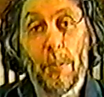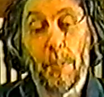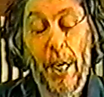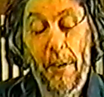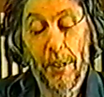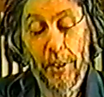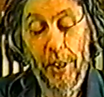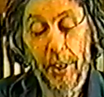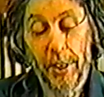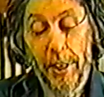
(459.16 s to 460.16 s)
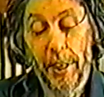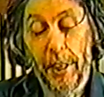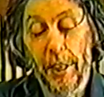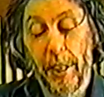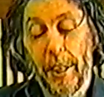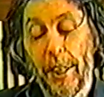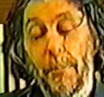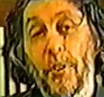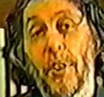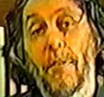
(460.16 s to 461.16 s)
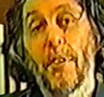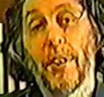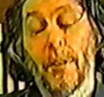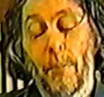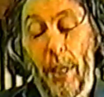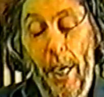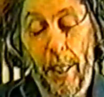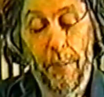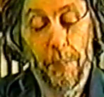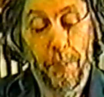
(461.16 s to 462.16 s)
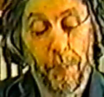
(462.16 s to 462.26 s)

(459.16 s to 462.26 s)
to embarrassingly keep shoving them back.